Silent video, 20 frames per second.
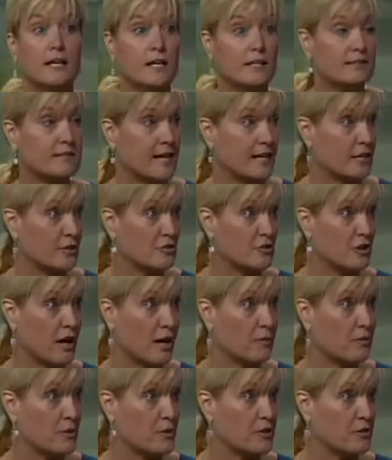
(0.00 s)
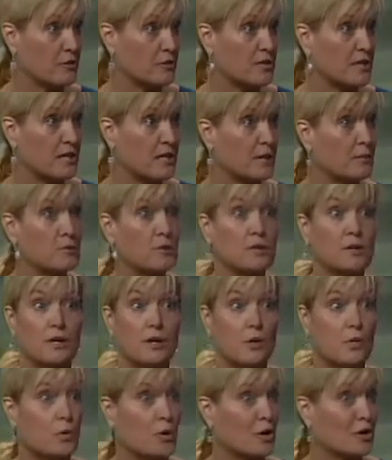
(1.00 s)
take a job where you're tipped,
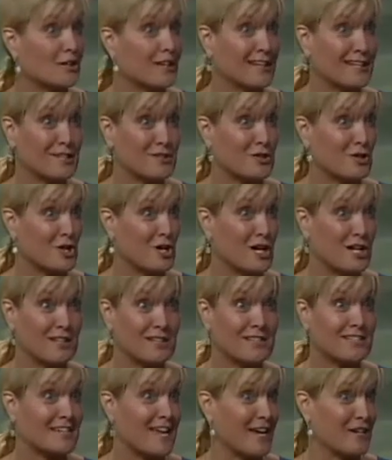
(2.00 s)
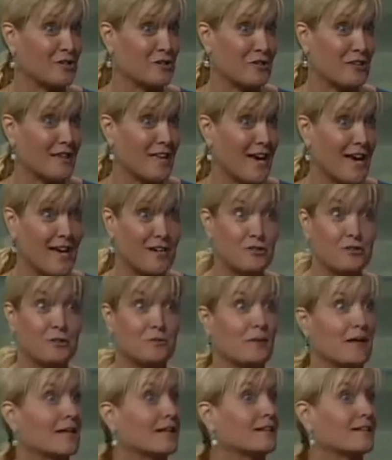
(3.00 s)
work like a dog, stash the cash, and
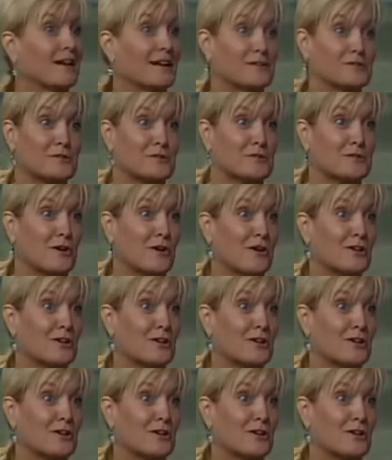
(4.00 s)
make it last as long as you can.